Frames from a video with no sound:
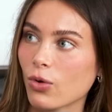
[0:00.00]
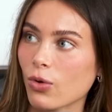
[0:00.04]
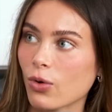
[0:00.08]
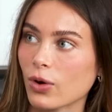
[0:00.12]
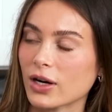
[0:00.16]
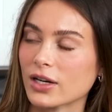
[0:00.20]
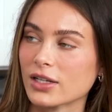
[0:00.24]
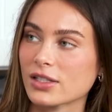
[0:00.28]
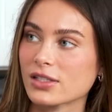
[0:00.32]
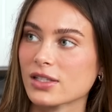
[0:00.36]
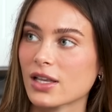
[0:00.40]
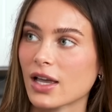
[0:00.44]

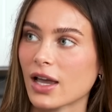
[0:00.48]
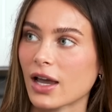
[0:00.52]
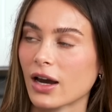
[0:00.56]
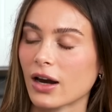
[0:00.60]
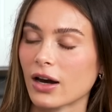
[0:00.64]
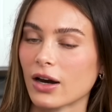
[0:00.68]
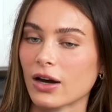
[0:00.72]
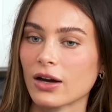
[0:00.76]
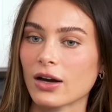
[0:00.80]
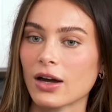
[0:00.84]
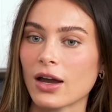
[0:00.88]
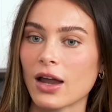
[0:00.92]
coarse
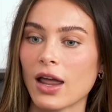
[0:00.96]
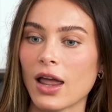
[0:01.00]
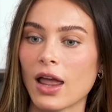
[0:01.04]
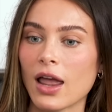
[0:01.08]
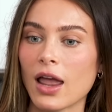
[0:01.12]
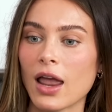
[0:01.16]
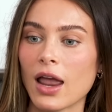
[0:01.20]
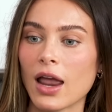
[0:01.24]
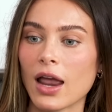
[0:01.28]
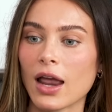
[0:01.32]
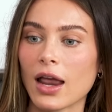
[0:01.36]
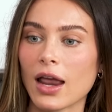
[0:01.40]
hair.
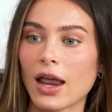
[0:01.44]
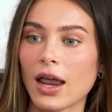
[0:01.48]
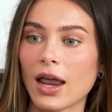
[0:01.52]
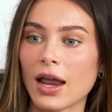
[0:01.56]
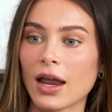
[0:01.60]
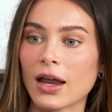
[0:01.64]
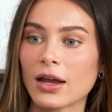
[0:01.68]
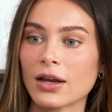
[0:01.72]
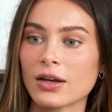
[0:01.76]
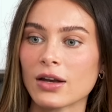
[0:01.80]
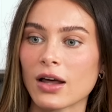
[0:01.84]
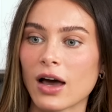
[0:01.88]

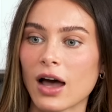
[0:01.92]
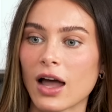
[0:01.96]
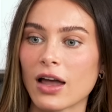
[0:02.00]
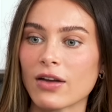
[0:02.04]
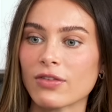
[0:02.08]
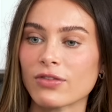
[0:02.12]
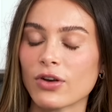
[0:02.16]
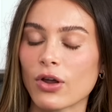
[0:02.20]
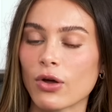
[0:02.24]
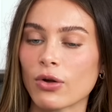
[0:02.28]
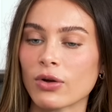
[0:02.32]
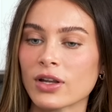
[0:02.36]
And
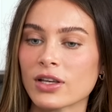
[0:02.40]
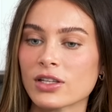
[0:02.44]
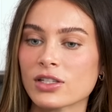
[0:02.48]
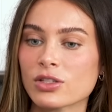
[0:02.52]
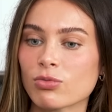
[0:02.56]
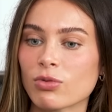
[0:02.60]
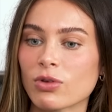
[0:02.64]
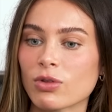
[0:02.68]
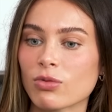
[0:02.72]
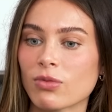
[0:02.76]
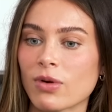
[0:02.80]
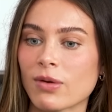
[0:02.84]
I've
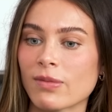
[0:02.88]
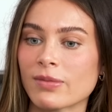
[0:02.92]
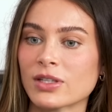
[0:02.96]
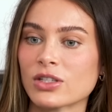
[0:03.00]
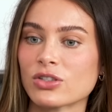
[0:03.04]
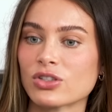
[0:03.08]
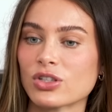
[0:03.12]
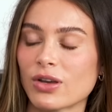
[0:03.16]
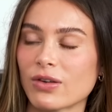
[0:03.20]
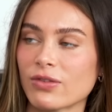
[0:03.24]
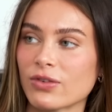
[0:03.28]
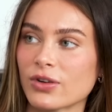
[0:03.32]
noticed with
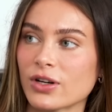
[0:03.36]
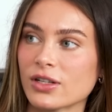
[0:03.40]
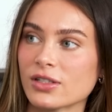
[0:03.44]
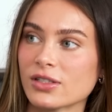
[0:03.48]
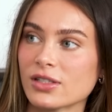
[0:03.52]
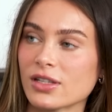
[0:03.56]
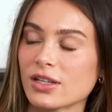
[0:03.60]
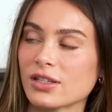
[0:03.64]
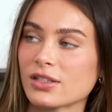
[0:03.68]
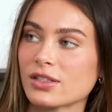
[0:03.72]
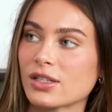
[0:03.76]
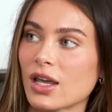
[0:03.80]
women's shavers,
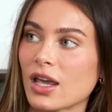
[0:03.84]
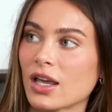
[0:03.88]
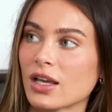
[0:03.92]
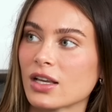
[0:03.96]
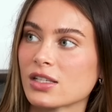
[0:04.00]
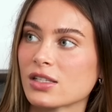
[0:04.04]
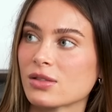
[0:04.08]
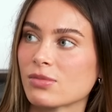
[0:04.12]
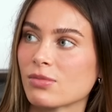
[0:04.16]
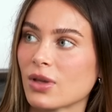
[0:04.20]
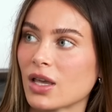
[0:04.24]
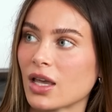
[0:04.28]
it
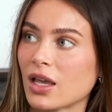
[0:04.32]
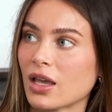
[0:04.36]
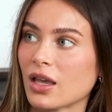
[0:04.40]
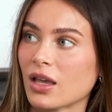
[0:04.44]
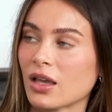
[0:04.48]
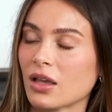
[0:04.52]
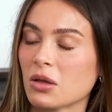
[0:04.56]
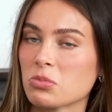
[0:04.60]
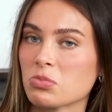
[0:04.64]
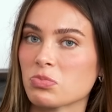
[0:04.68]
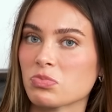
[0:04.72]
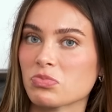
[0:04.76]
takes
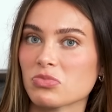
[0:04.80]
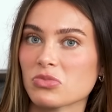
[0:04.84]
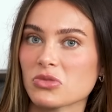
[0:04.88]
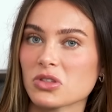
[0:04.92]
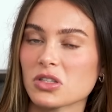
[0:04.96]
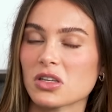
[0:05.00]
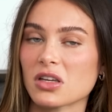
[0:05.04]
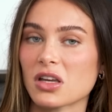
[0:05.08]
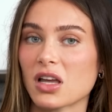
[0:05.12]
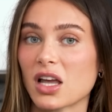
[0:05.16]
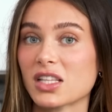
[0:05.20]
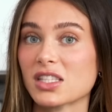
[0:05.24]
me,
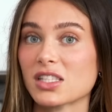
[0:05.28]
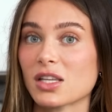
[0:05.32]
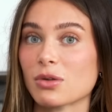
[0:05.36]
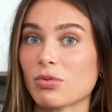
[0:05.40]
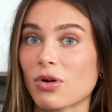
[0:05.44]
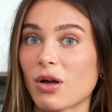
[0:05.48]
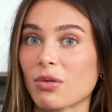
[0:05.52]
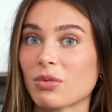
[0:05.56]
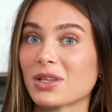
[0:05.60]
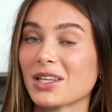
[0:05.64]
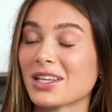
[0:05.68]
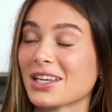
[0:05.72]
I'd say
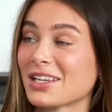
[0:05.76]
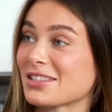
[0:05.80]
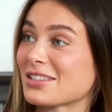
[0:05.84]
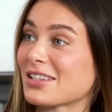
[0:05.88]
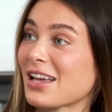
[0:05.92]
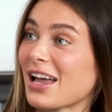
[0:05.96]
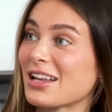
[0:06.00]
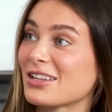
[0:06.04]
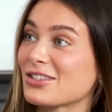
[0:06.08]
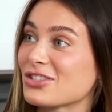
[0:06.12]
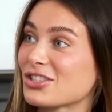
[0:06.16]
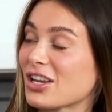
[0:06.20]
probably like
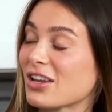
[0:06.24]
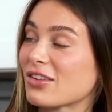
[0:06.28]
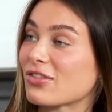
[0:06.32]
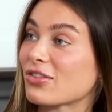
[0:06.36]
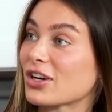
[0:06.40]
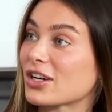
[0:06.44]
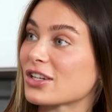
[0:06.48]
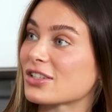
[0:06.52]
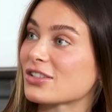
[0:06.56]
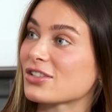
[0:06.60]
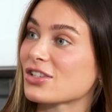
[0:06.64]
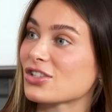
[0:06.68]
10
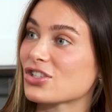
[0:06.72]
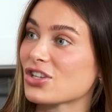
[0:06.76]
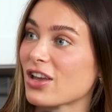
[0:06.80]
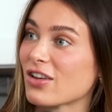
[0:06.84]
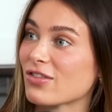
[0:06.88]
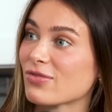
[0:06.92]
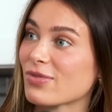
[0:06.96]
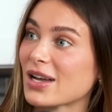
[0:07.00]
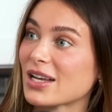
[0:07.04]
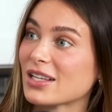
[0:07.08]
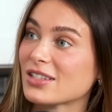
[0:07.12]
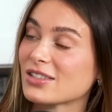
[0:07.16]
shavers to
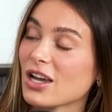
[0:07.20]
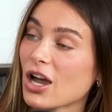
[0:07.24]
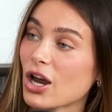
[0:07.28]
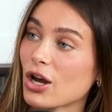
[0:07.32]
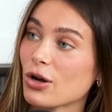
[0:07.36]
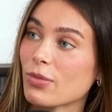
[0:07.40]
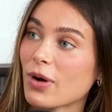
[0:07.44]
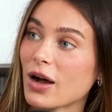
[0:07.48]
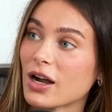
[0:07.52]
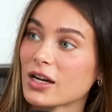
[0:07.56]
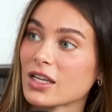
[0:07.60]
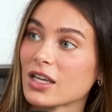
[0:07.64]
shave my
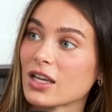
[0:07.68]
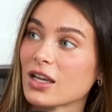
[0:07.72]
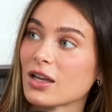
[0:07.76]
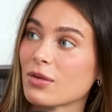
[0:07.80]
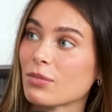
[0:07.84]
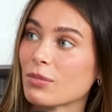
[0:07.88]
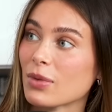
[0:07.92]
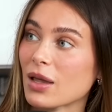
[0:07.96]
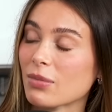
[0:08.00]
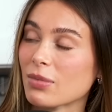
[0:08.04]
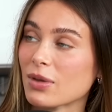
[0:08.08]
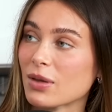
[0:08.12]
entire body,
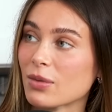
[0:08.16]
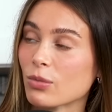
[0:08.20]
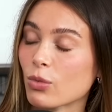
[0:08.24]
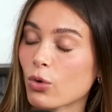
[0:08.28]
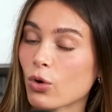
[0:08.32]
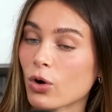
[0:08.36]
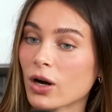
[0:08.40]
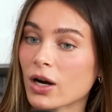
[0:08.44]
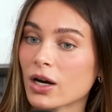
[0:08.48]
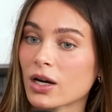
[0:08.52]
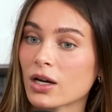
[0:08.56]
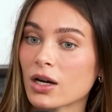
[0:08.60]
maybe
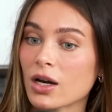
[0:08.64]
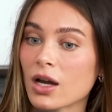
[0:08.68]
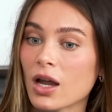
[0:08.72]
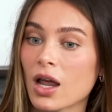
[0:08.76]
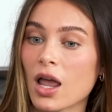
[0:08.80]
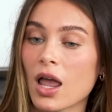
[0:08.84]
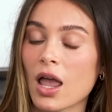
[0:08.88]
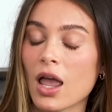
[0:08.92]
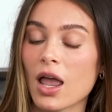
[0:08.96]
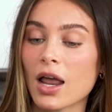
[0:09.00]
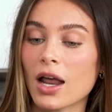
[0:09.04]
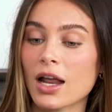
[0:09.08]
more.
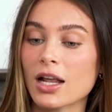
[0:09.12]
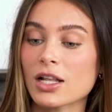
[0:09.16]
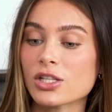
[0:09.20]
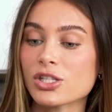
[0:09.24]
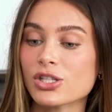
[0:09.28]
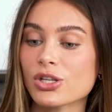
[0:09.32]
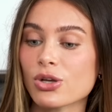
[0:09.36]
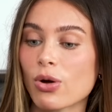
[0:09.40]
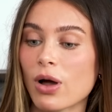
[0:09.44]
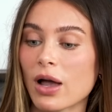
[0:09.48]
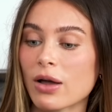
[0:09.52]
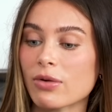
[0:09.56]
And
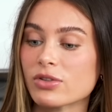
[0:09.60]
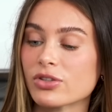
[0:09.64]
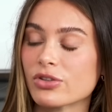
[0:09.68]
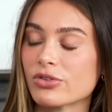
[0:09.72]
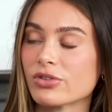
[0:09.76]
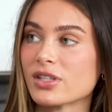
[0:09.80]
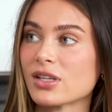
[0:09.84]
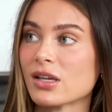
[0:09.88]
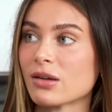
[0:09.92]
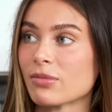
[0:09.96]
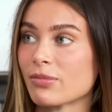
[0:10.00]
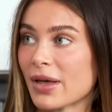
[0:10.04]
so I was
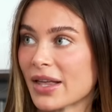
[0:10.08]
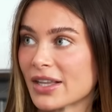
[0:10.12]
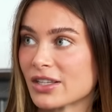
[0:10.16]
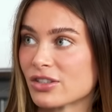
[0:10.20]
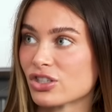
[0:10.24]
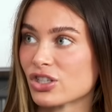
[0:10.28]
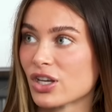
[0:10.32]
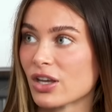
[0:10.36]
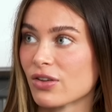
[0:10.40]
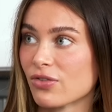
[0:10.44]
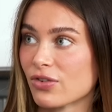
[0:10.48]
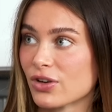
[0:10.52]
using
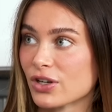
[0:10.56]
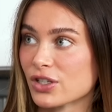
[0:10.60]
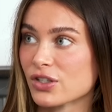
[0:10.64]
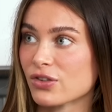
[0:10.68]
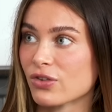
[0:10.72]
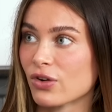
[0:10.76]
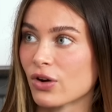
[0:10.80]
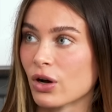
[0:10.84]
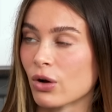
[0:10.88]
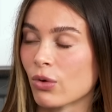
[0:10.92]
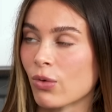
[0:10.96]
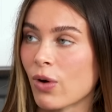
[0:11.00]
men's shavers
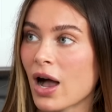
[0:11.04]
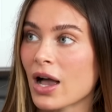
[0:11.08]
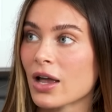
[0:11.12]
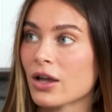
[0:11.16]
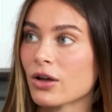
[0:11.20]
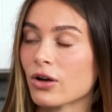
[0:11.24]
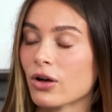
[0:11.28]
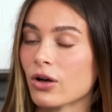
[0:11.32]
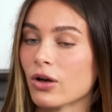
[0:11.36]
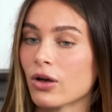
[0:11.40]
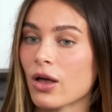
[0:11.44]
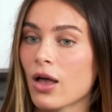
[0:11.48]
for a
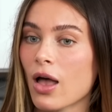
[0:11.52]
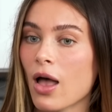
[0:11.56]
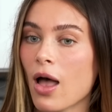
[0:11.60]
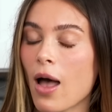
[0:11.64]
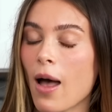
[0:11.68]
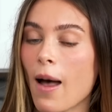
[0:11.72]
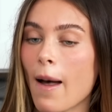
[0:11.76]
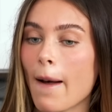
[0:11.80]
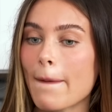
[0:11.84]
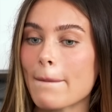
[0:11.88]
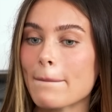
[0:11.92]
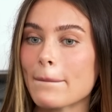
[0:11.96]
while,
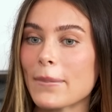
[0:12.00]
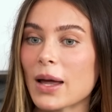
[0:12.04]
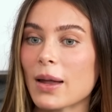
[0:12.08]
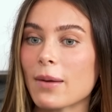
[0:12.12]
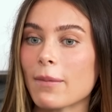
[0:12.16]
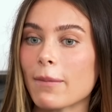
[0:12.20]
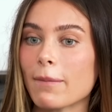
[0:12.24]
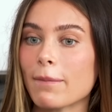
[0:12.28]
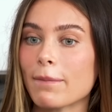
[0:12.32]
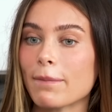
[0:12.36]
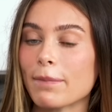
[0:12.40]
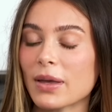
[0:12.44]

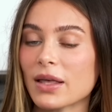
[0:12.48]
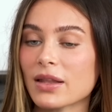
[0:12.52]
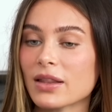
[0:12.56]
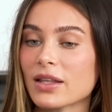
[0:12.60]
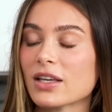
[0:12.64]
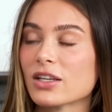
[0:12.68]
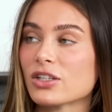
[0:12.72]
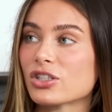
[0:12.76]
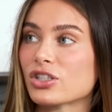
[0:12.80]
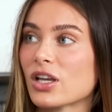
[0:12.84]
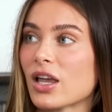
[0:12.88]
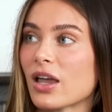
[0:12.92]
but
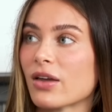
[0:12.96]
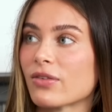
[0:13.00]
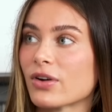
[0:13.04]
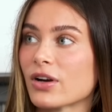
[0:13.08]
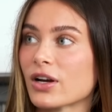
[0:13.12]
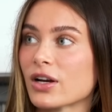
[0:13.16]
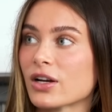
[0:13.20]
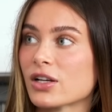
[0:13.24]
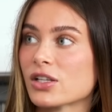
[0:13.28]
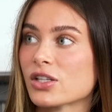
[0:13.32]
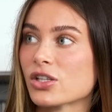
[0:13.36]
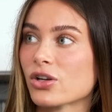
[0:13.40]
Billy's
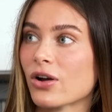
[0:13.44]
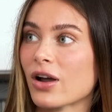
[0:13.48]
shavers